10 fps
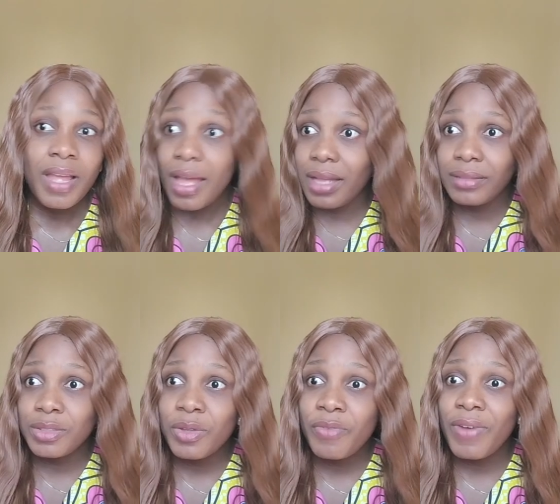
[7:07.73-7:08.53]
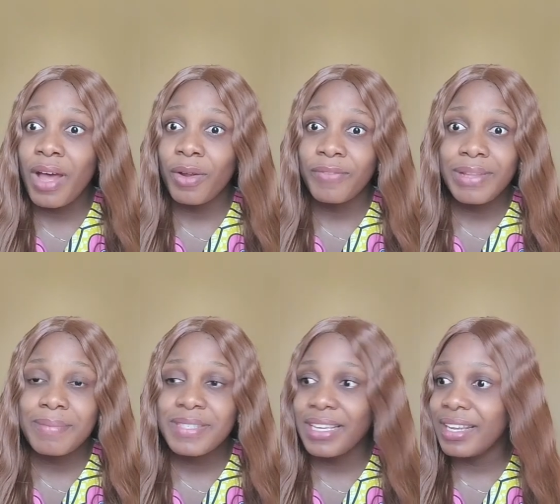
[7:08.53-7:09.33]
And so far, all of them
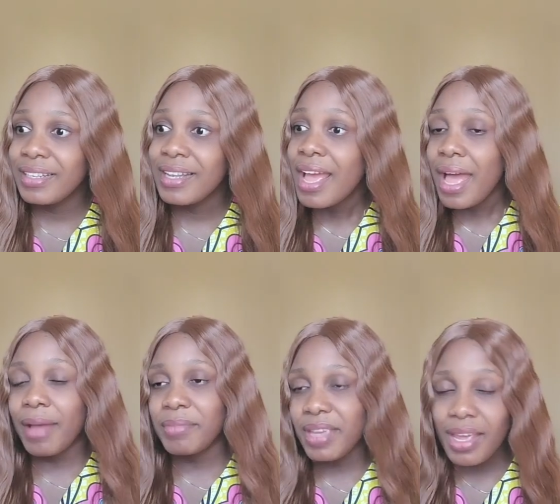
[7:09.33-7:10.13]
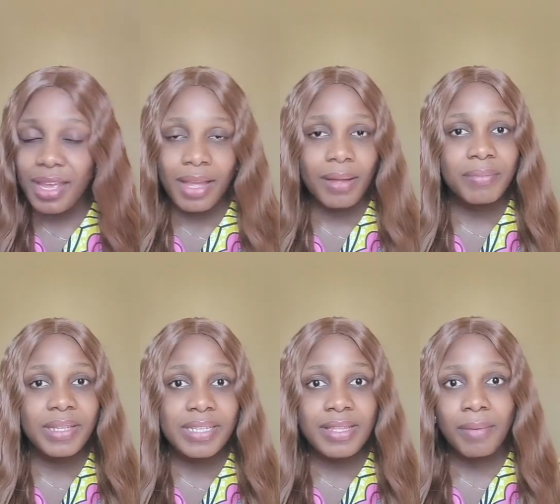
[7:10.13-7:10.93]
saying, I'm gay, I'm
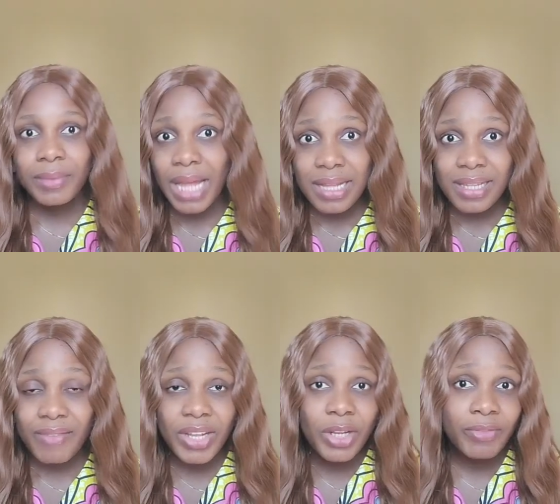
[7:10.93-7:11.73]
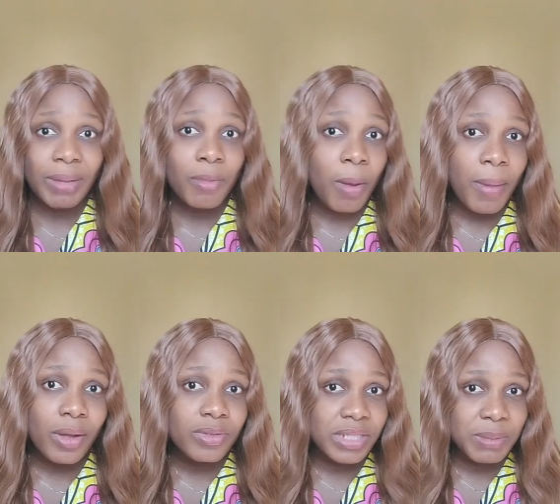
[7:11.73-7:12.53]
this, I'm that. Have any of them come
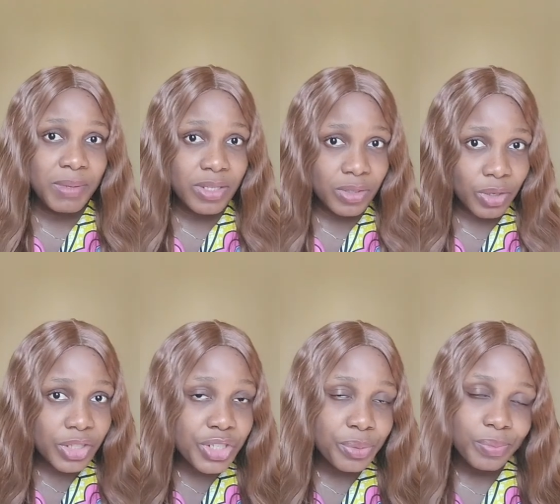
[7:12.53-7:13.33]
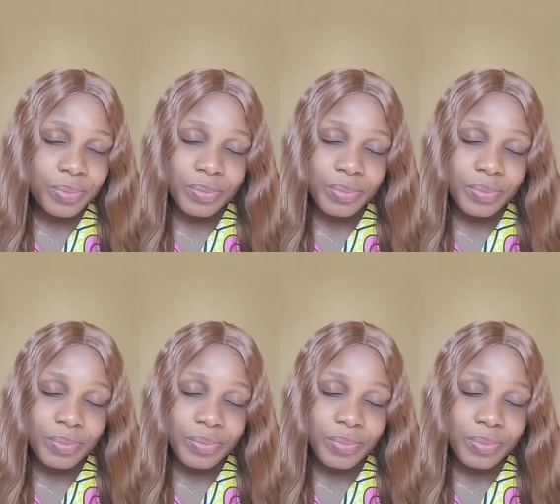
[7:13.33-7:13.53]
out to display such